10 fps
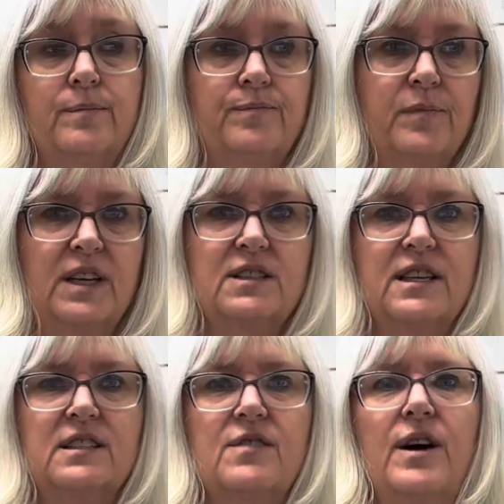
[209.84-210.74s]

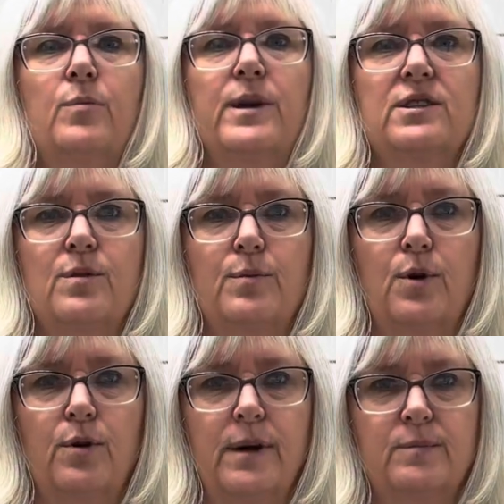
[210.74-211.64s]
intensive outpatient
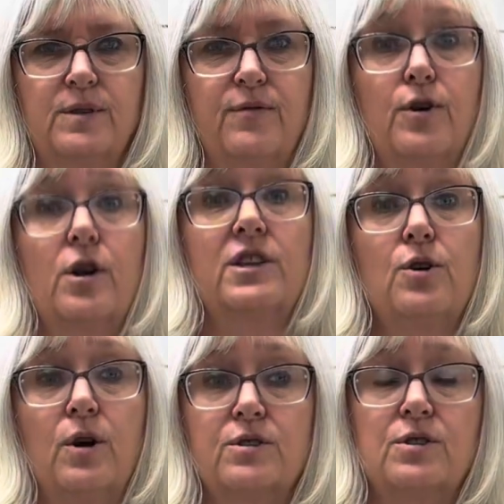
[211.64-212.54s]
programs for
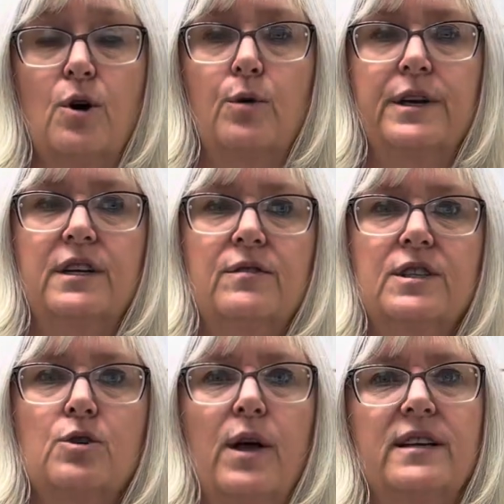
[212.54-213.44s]
adults. So an
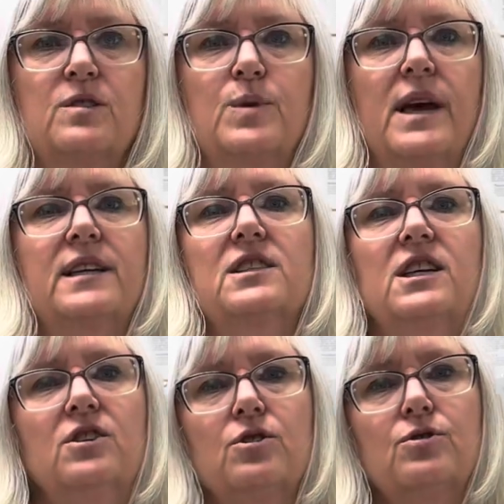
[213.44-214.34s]
individual has to be
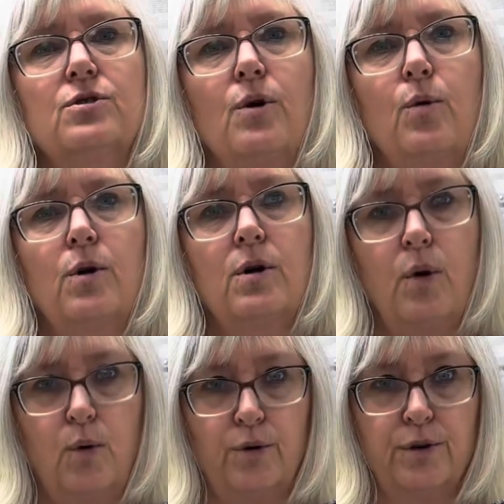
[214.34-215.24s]
18 years or
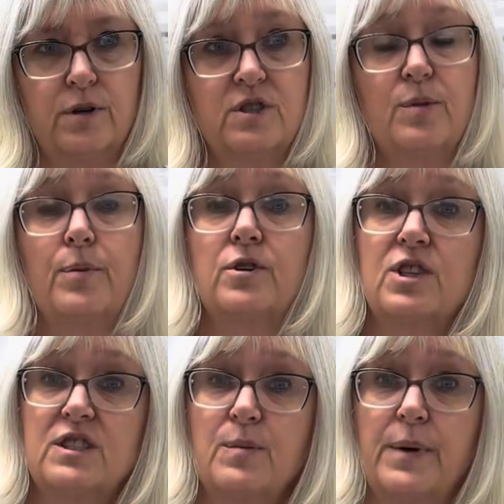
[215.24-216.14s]
older to
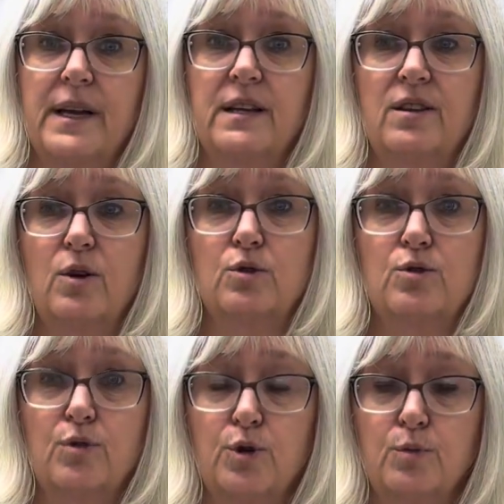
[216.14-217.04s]
participate in those
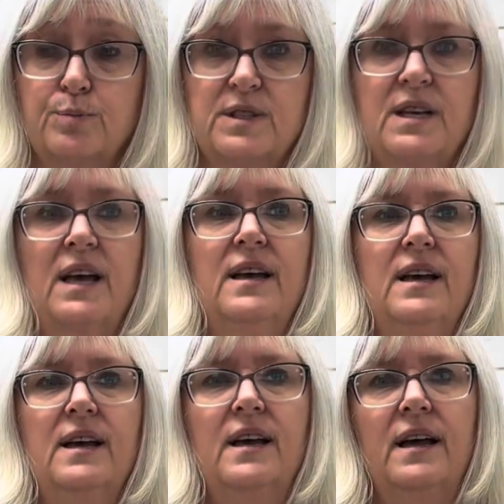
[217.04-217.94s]
groups.
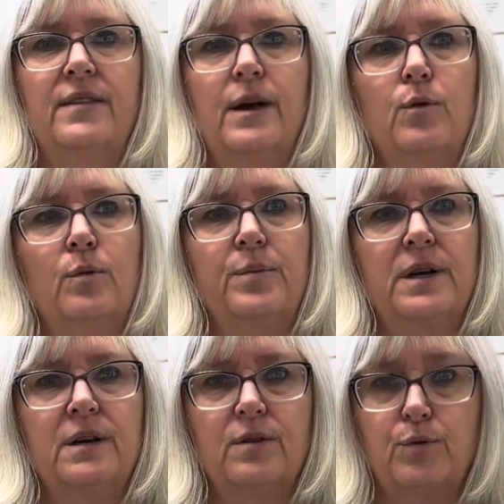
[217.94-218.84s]
They will
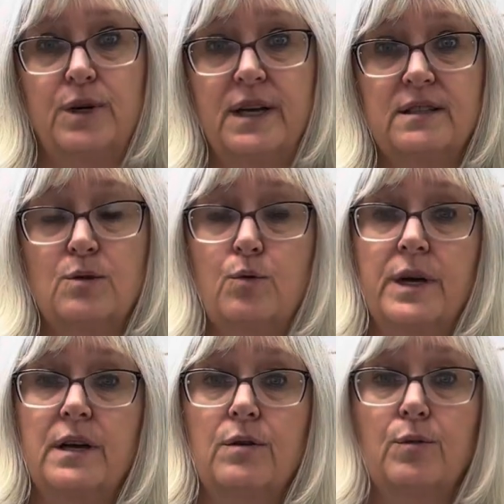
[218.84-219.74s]
be 3 days a
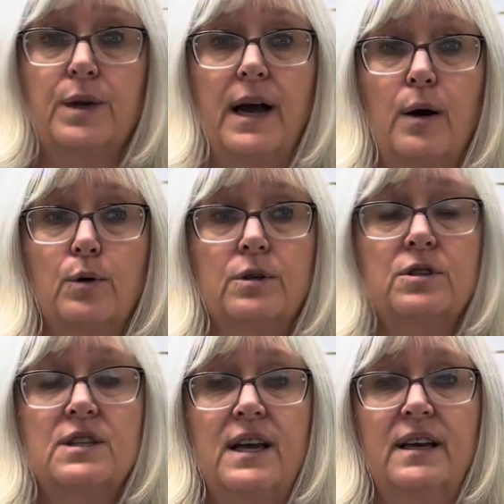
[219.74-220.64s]
week, 3
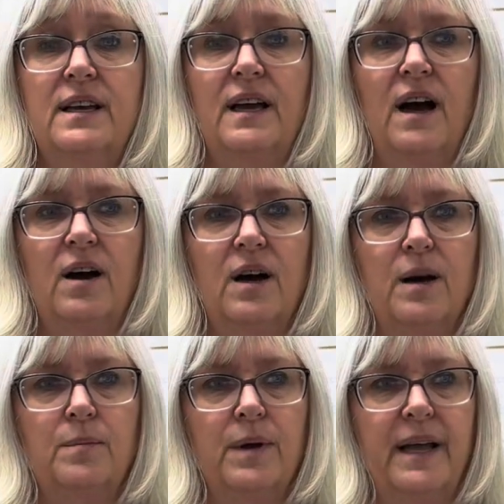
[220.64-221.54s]
hours,
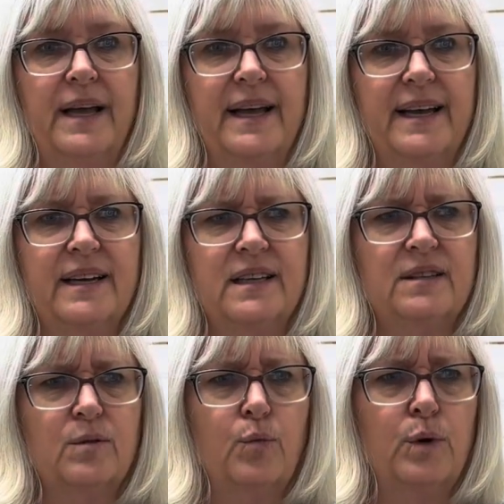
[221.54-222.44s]

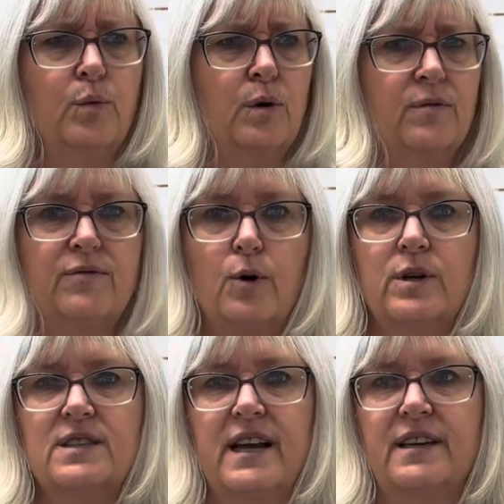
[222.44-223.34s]
and we will
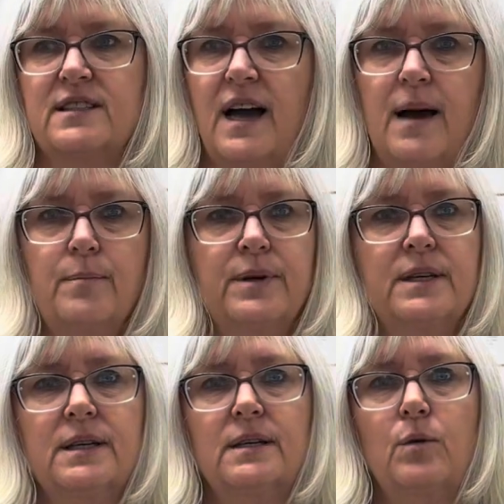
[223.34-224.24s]
focus on a
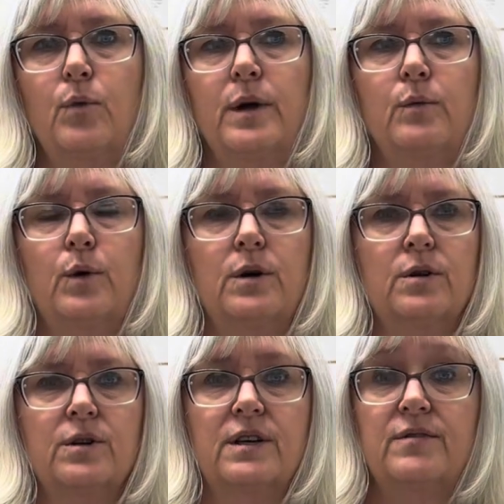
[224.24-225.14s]
topic. We
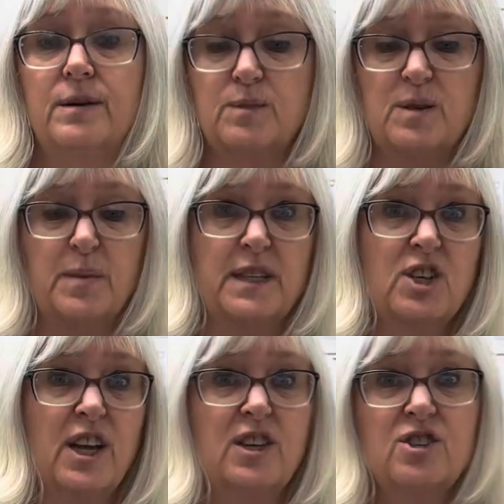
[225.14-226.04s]
will give them some
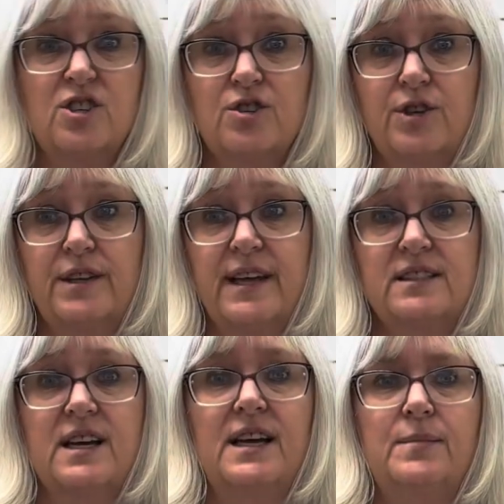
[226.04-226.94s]
education during that
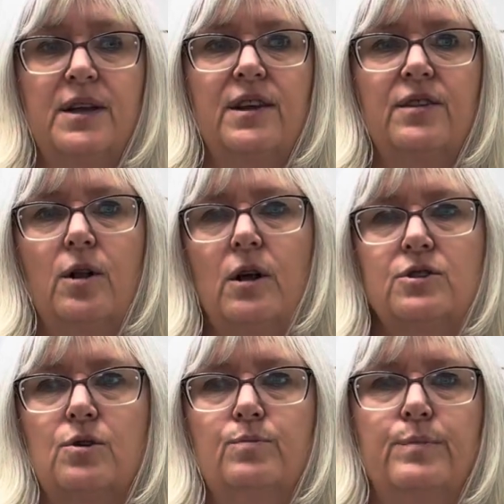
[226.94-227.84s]
time, and then they'll
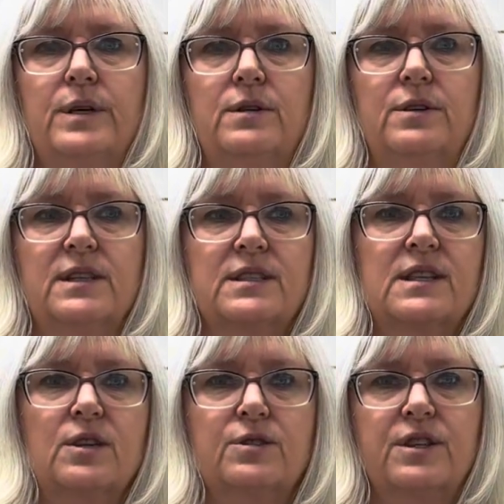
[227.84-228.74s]
also build a
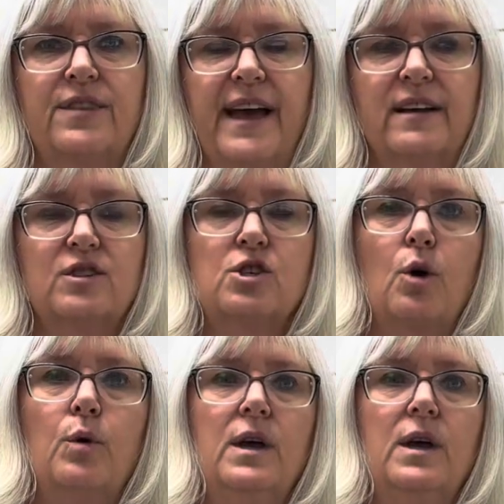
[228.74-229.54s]
skill to that. So